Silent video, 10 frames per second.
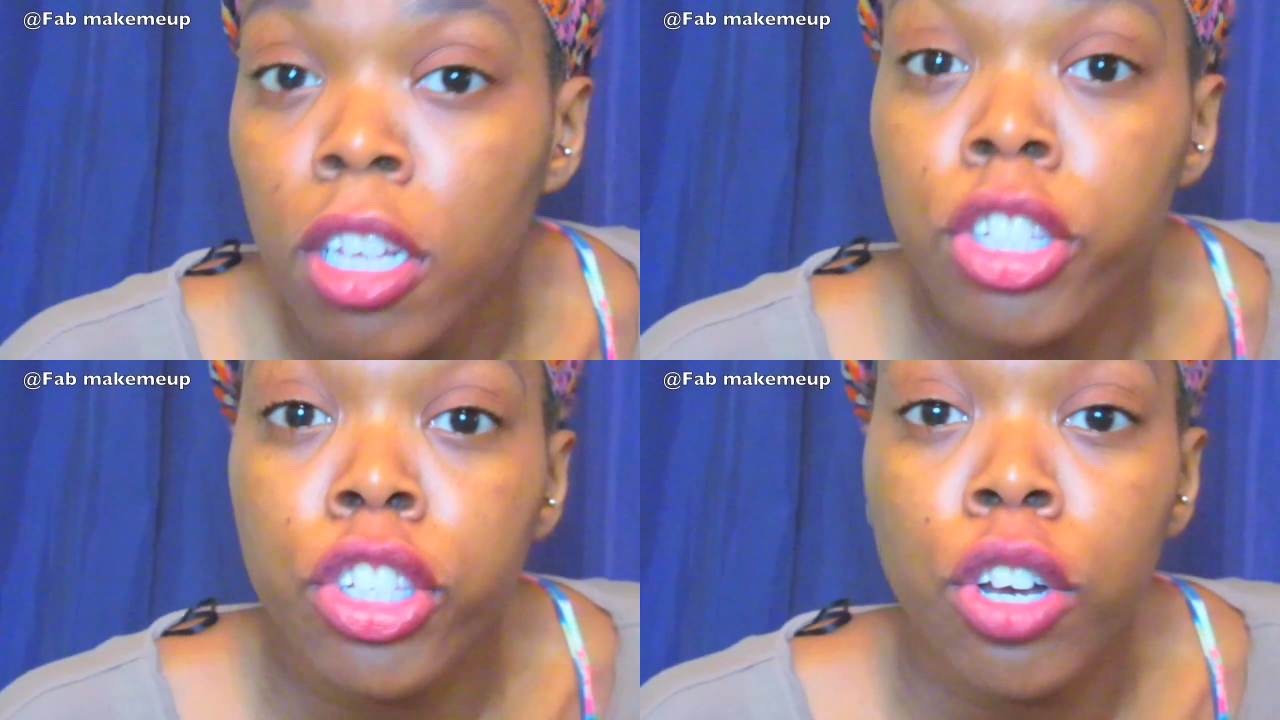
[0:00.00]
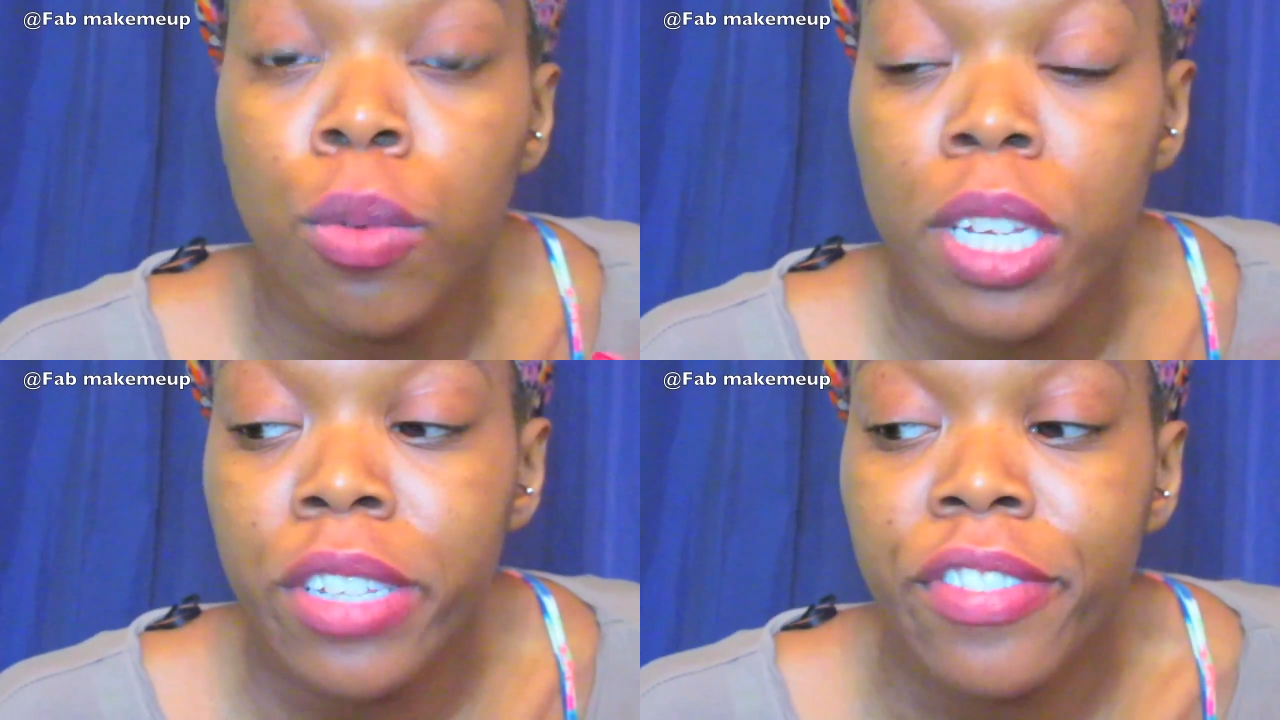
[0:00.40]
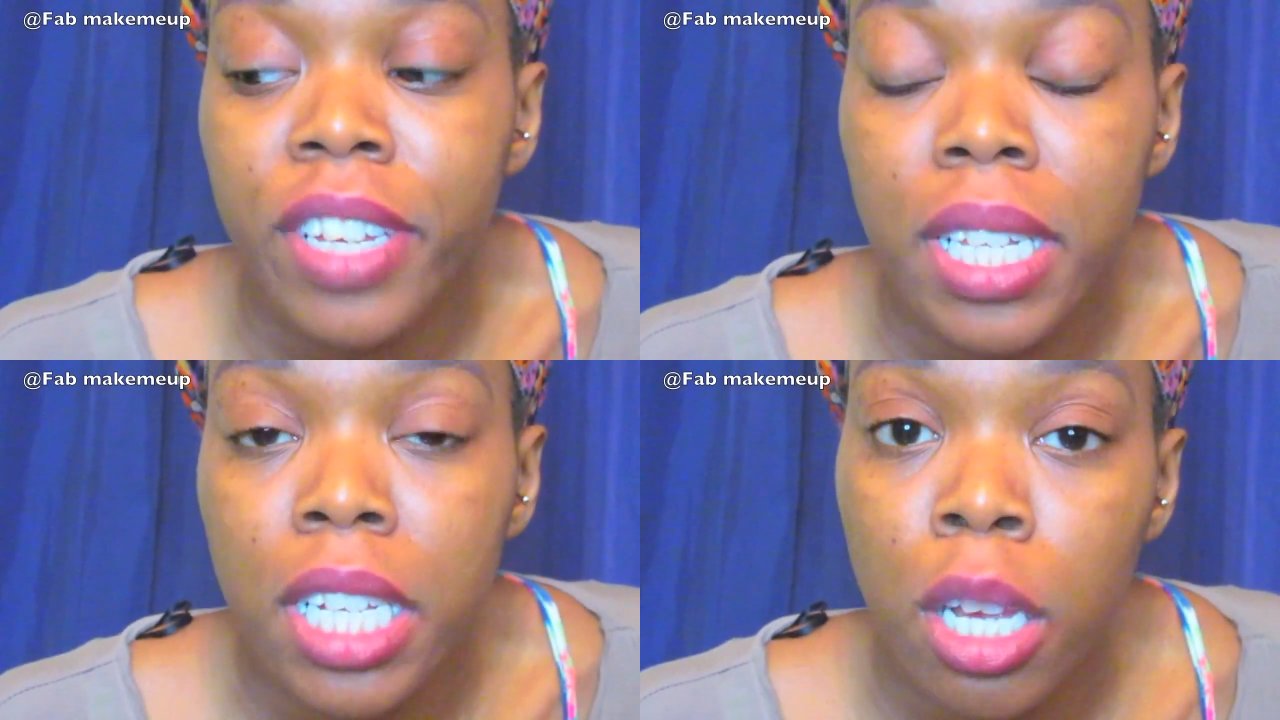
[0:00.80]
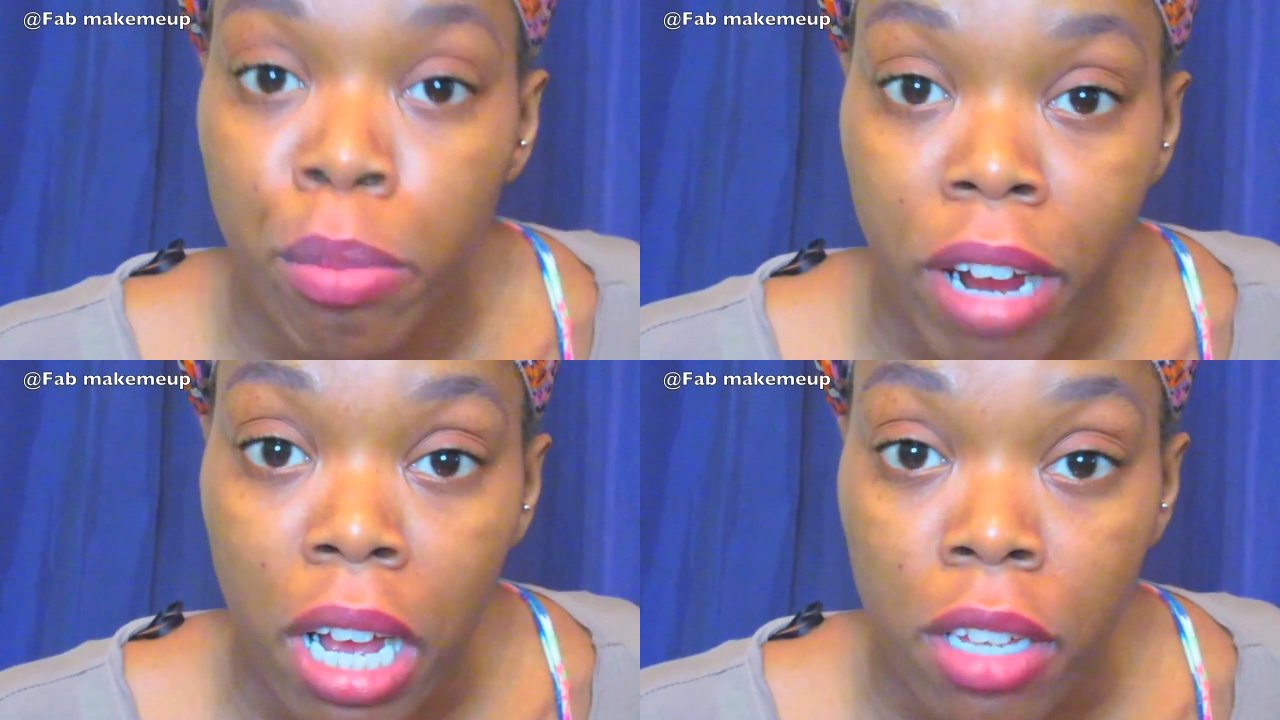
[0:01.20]
So when you fill in your
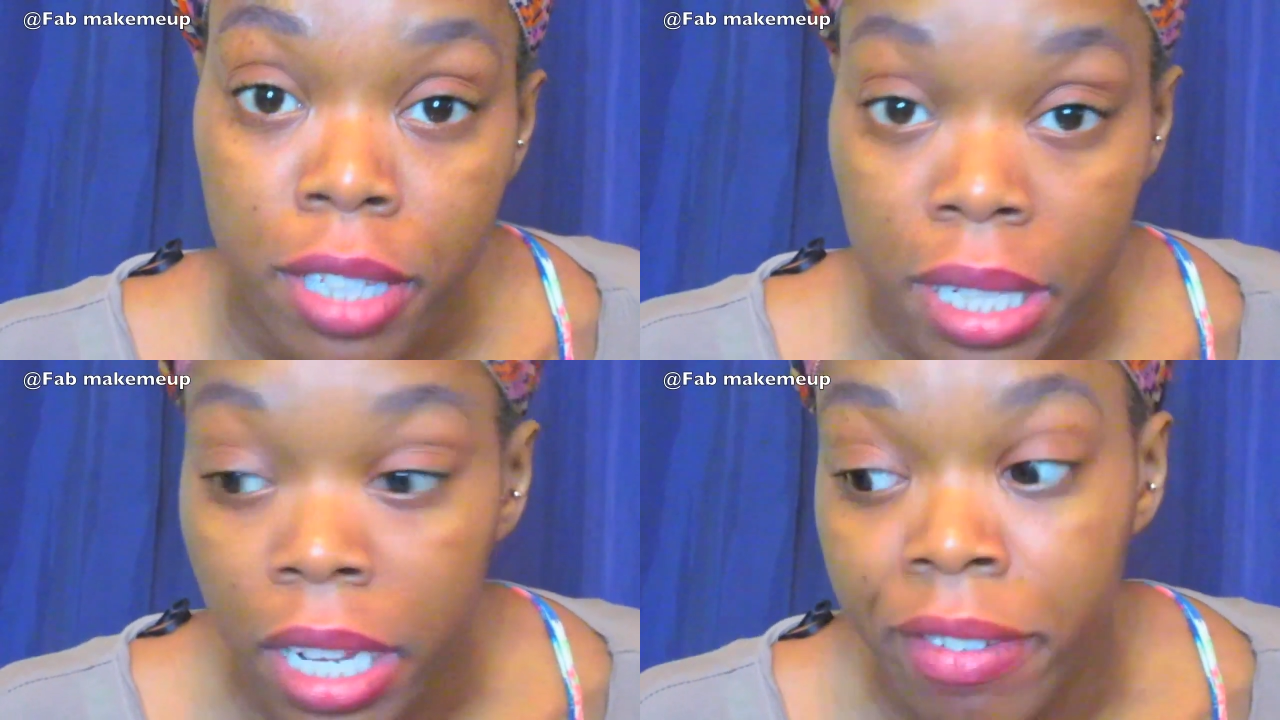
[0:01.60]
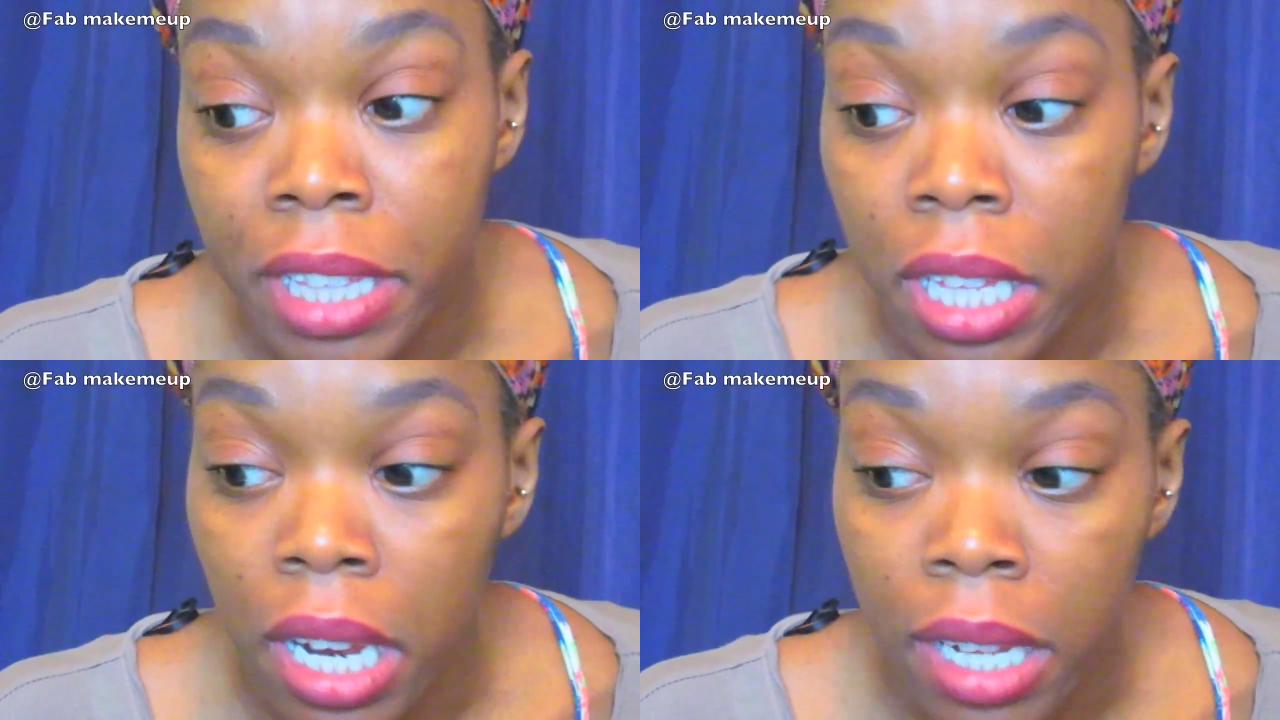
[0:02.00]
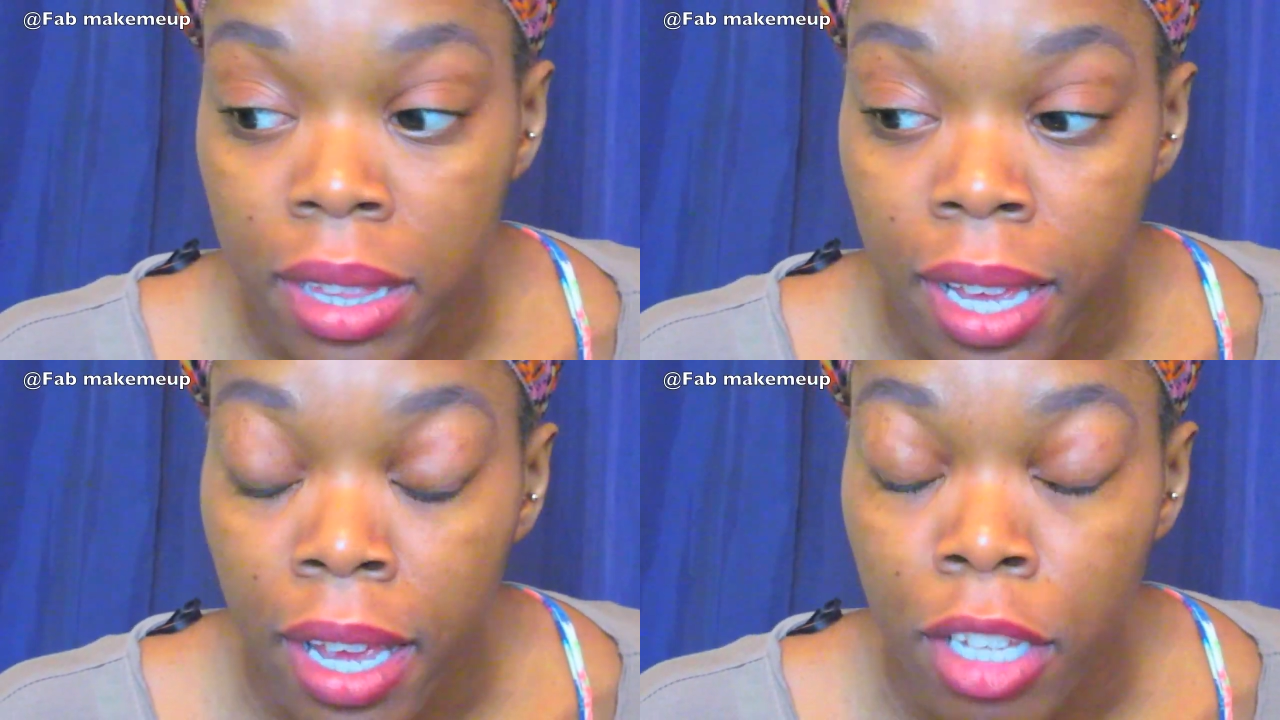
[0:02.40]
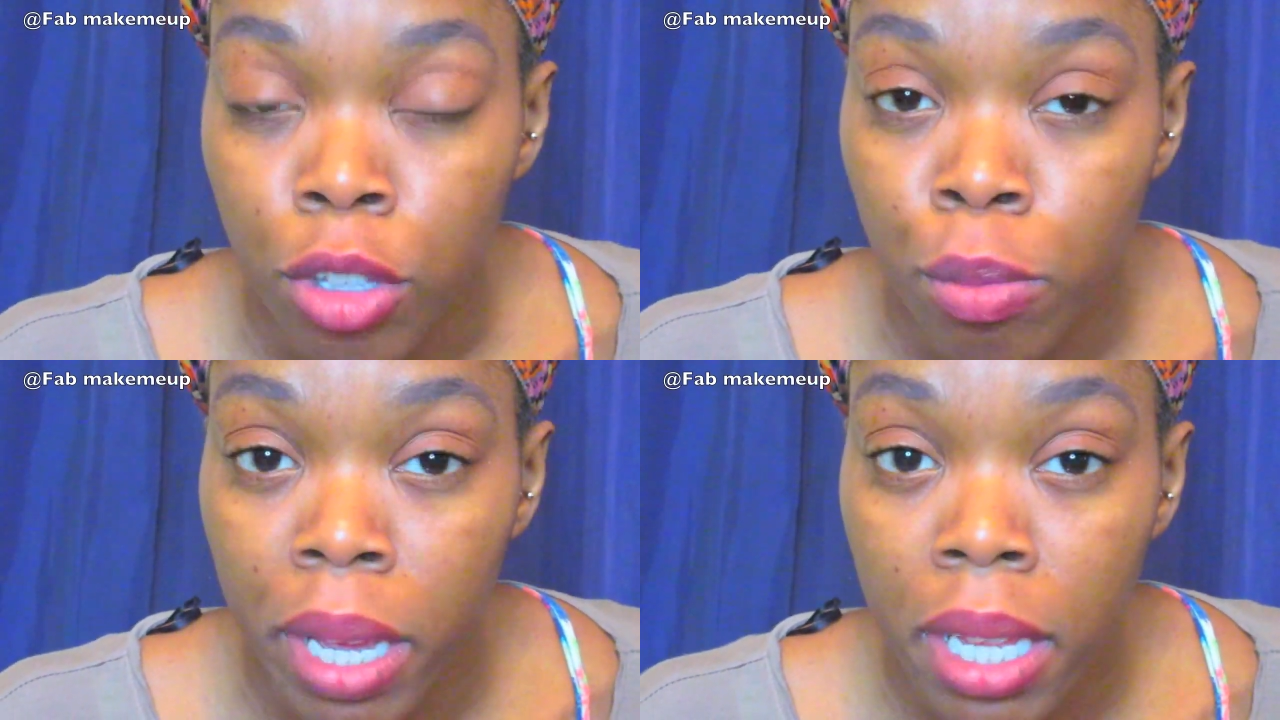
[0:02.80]
brows and everything like that,
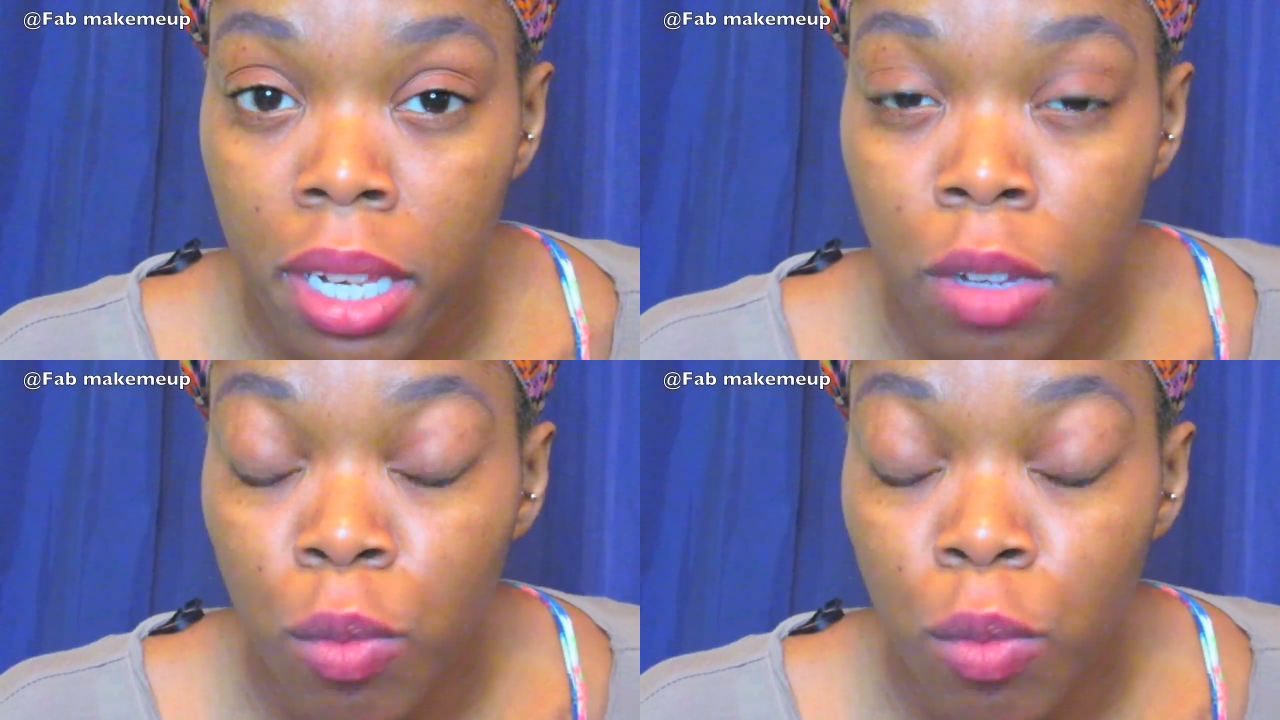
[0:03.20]
you mainly